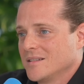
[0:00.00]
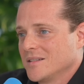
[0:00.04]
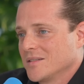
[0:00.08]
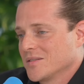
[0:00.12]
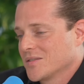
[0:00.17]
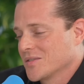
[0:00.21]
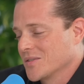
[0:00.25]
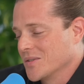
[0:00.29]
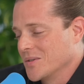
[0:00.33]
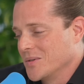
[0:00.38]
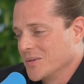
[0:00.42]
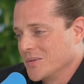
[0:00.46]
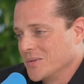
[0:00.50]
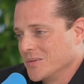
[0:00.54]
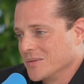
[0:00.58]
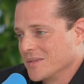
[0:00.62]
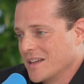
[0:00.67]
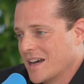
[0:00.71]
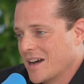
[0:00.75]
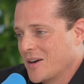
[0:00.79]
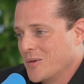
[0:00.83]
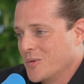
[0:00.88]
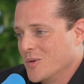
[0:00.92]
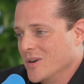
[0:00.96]
So
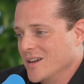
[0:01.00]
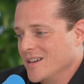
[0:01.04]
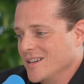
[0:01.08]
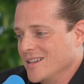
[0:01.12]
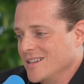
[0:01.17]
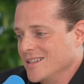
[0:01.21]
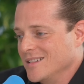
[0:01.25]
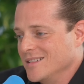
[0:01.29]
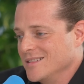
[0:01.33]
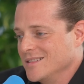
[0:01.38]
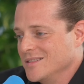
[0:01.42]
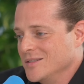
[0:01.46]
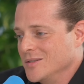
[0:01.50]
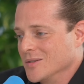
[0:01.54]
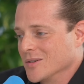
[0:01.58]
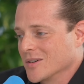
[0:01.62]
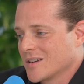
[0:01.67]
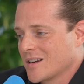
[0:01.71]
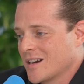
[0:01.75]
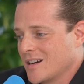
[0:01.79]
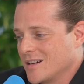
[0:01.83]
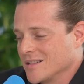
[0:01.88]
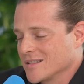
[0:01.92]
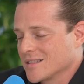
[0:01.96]
that way, you're
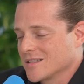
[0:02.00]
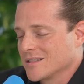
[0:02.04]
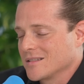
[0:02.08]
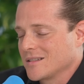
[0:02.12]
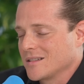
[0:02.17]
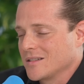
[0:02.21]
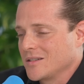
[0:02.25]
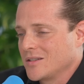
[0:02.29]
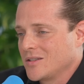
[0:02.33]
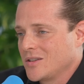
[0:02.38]
constantly